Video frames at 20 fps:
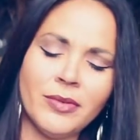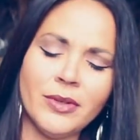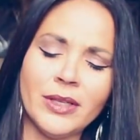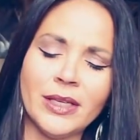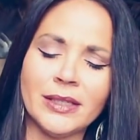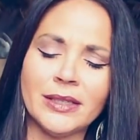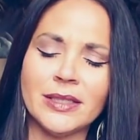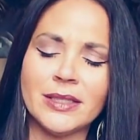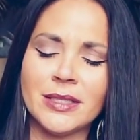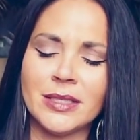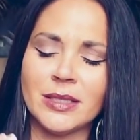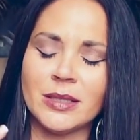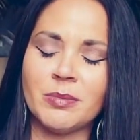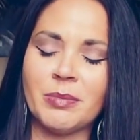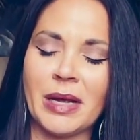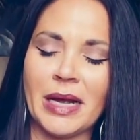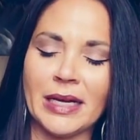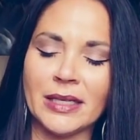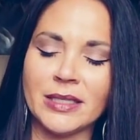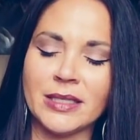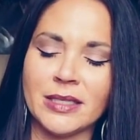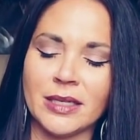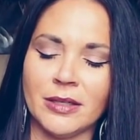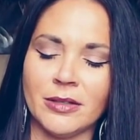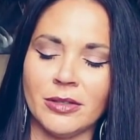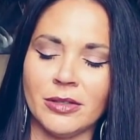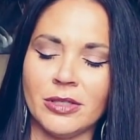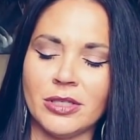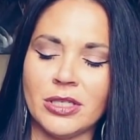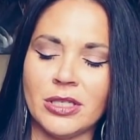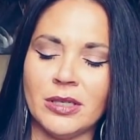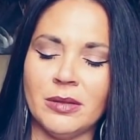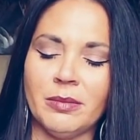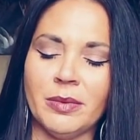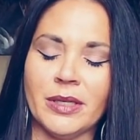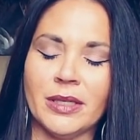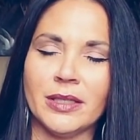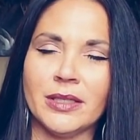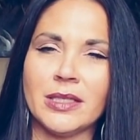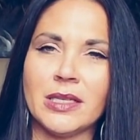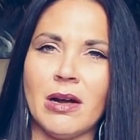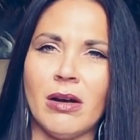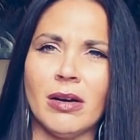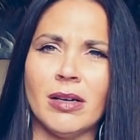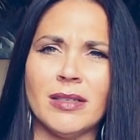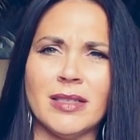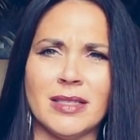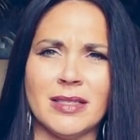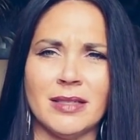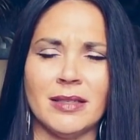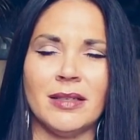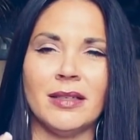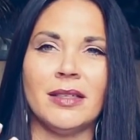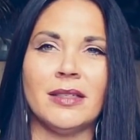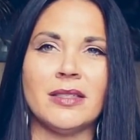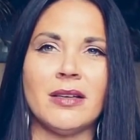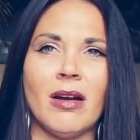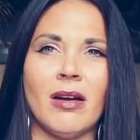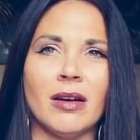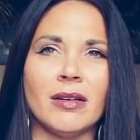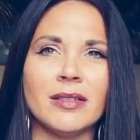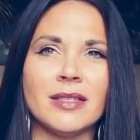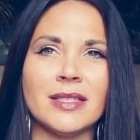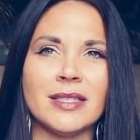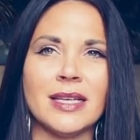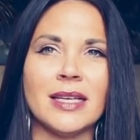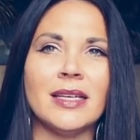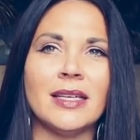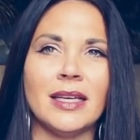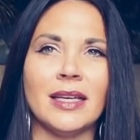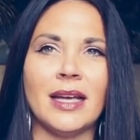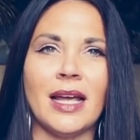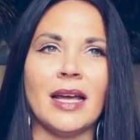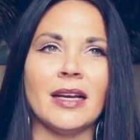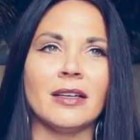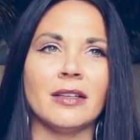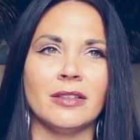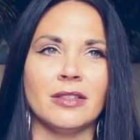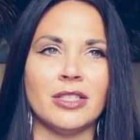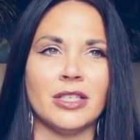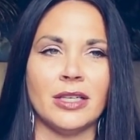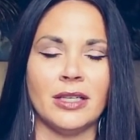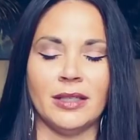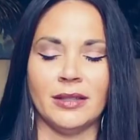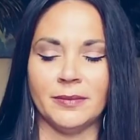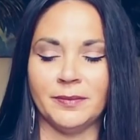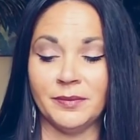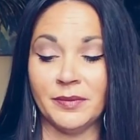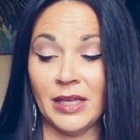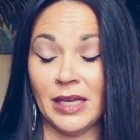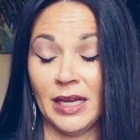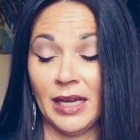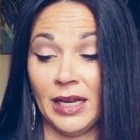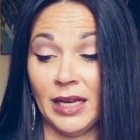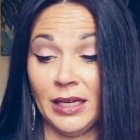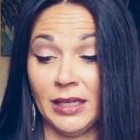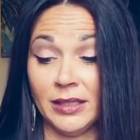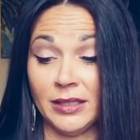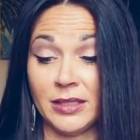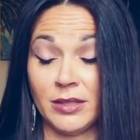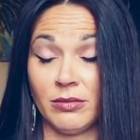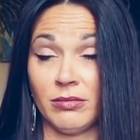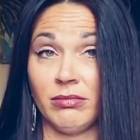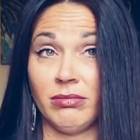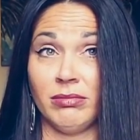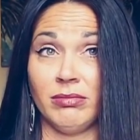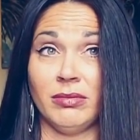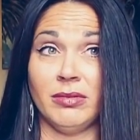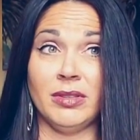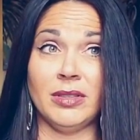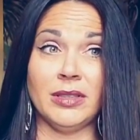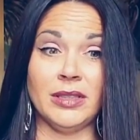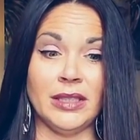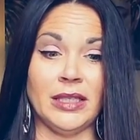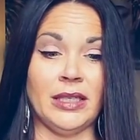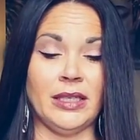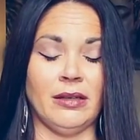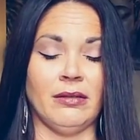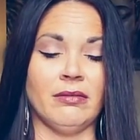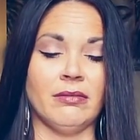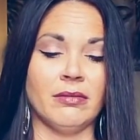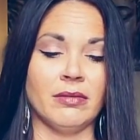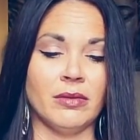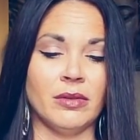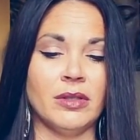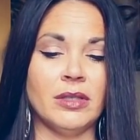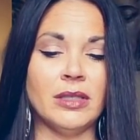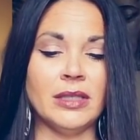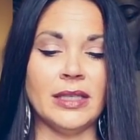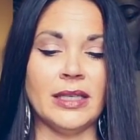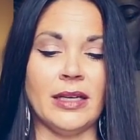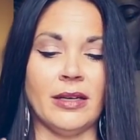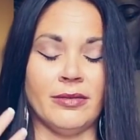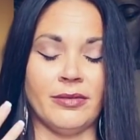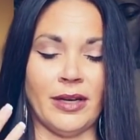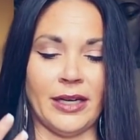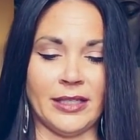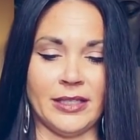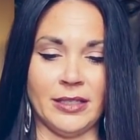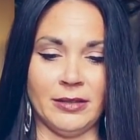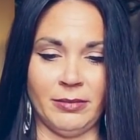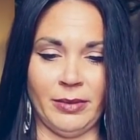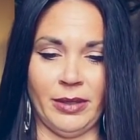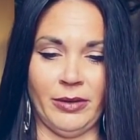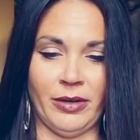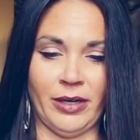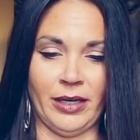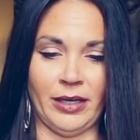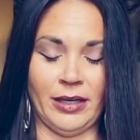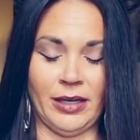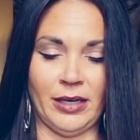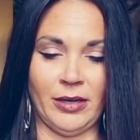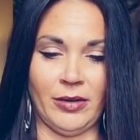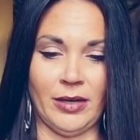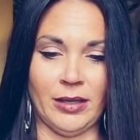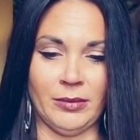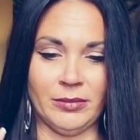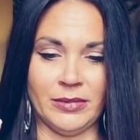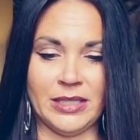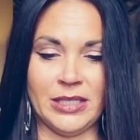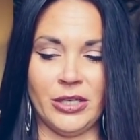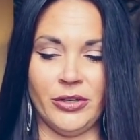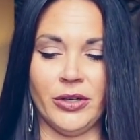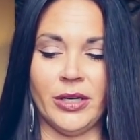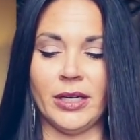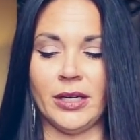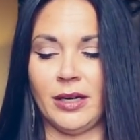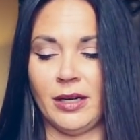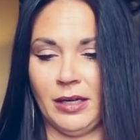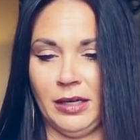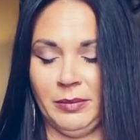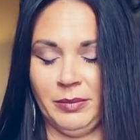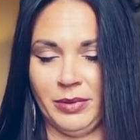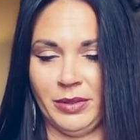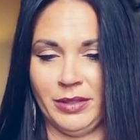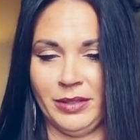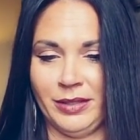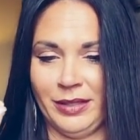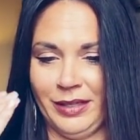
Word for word: feel like this is past energy, but it's heart, it's heart sinking energy and it's really, really affecting me right now. I'm tearing up.